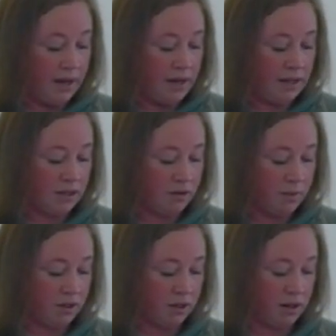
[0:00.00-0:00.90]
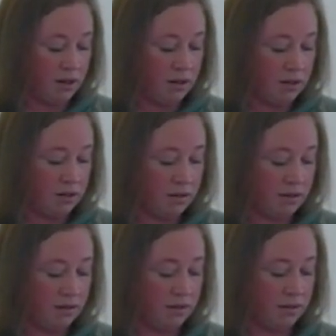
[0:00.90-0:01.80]
In scripture,
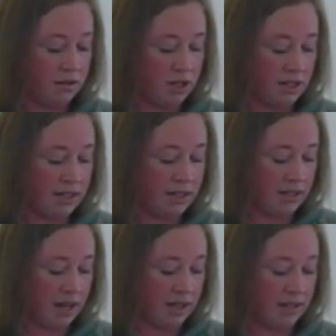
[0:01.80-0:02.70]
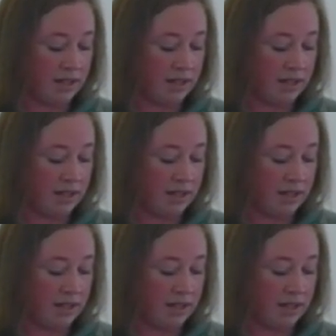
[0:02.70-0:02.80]
Jesus says